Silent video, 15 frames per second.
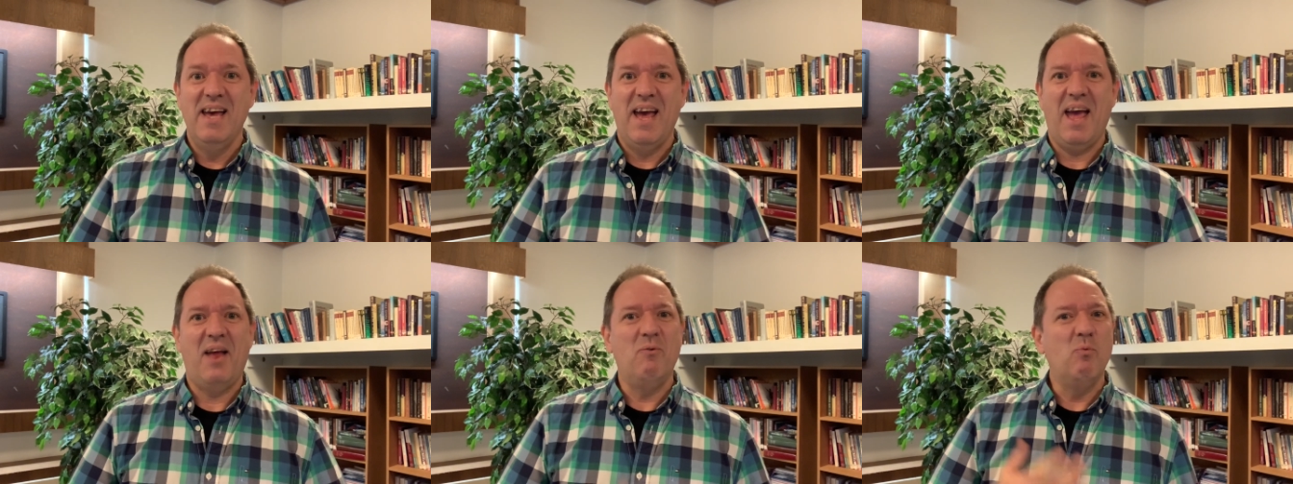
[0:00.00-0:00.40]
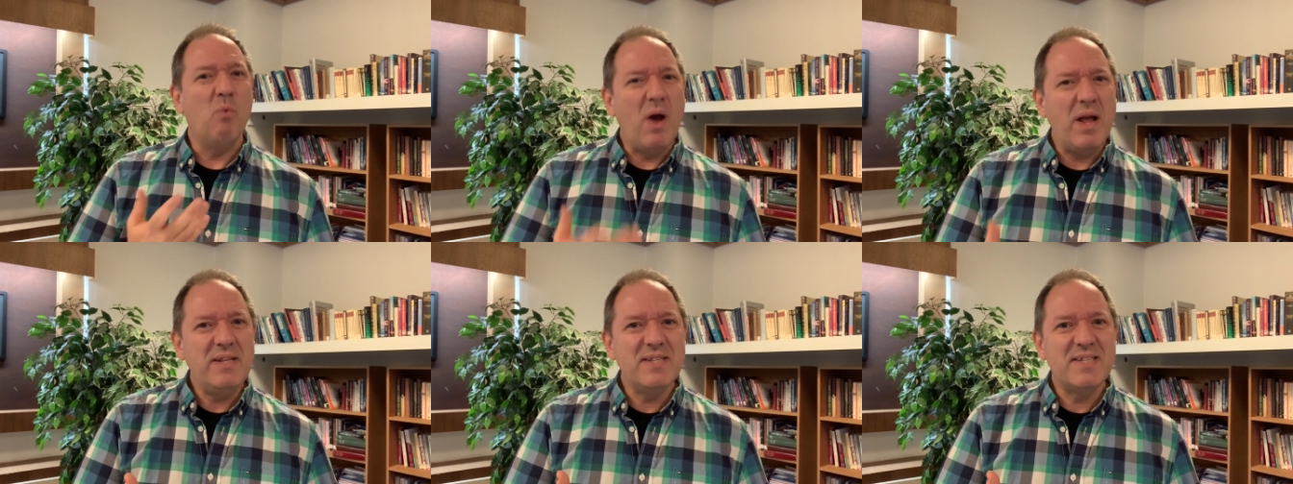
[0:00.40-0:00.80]
and
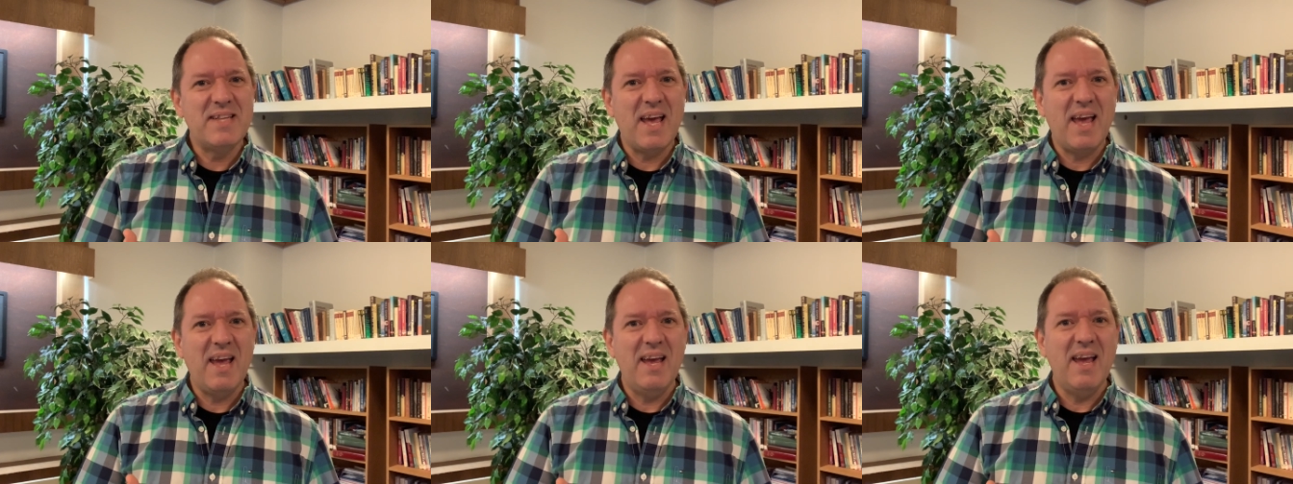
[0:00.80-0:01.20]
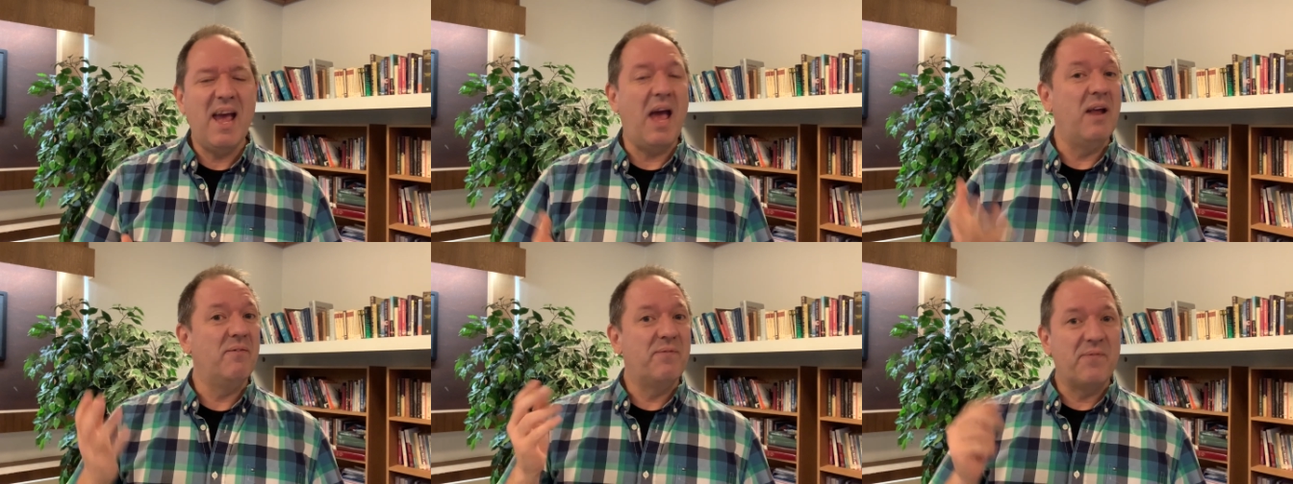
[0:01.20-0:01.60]
Wednesday
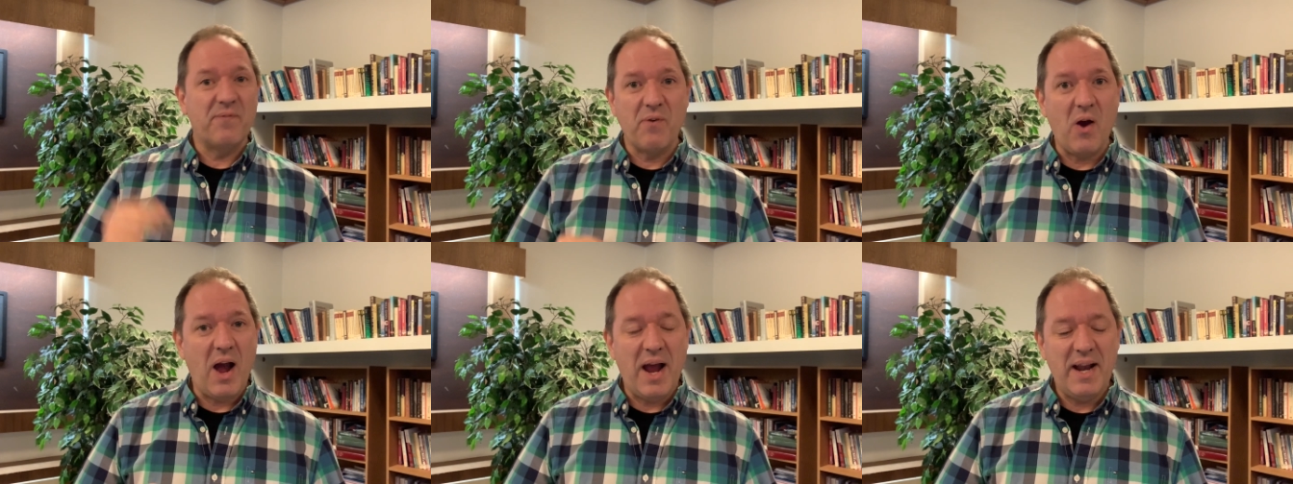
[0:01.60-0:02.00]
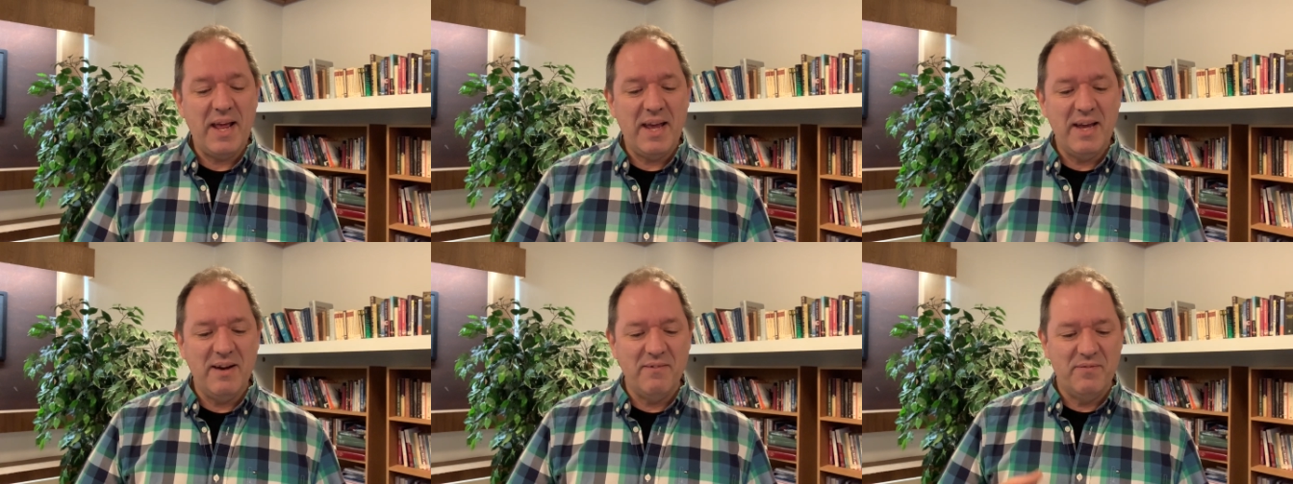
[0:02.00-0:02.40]
and
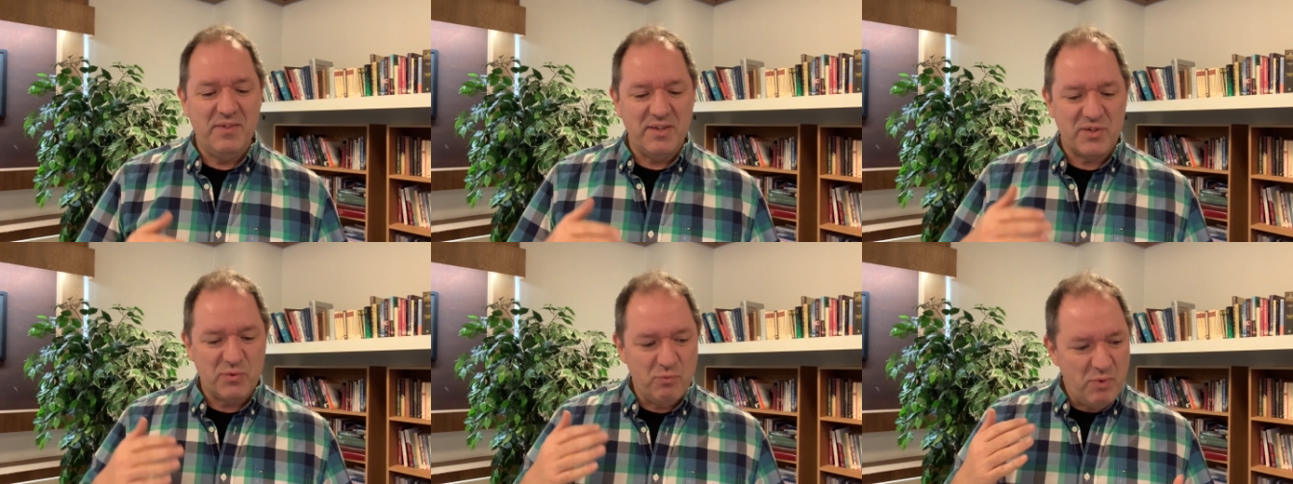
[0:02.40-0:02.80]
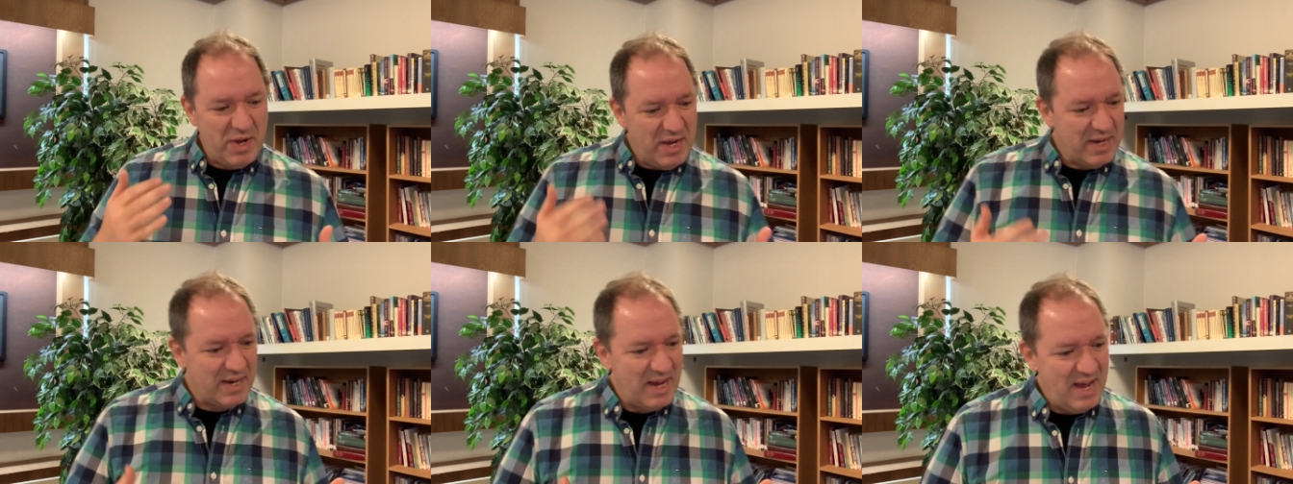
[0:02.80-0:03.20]
Friday of this
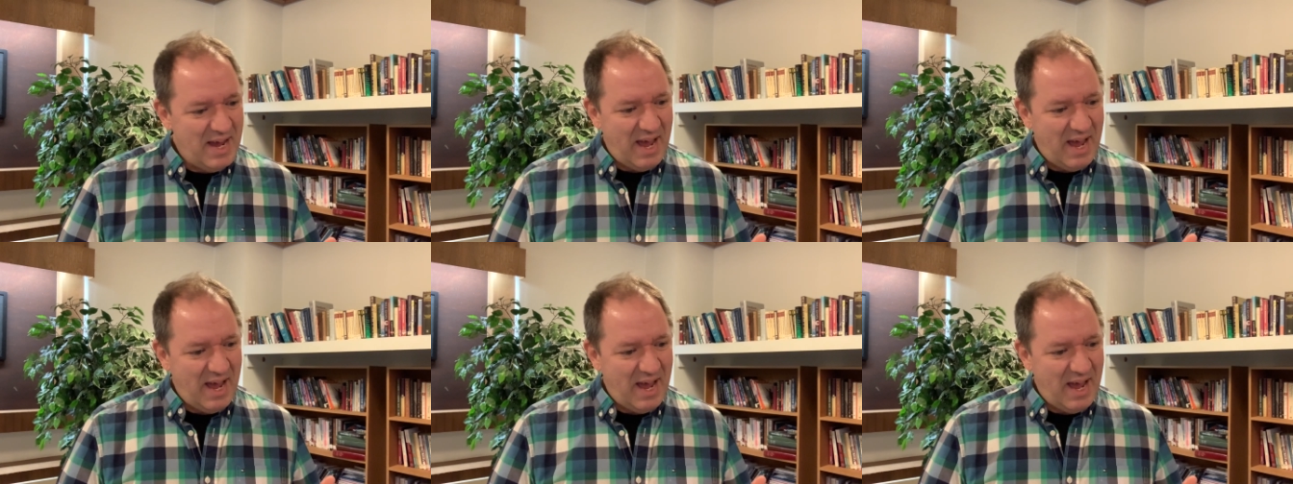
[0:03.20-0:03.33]
week,